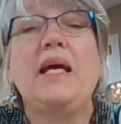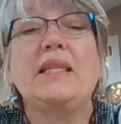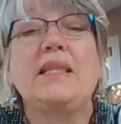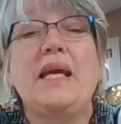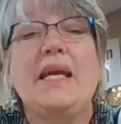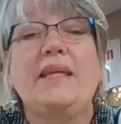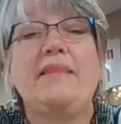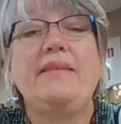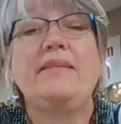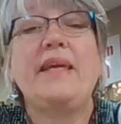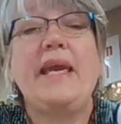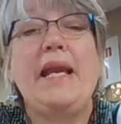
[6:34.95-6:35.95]
like
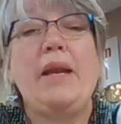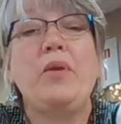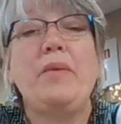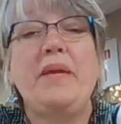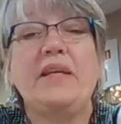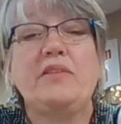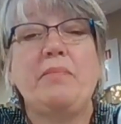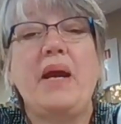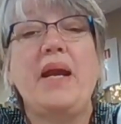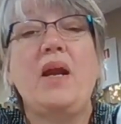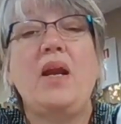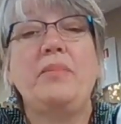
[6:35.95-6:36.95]
this camera makes
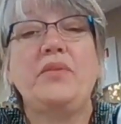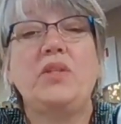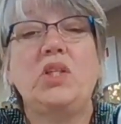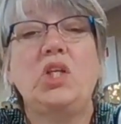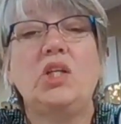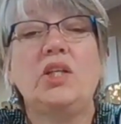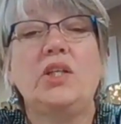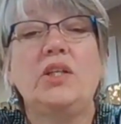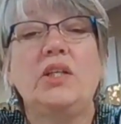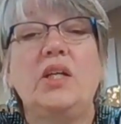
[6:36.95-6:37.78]
my arms look,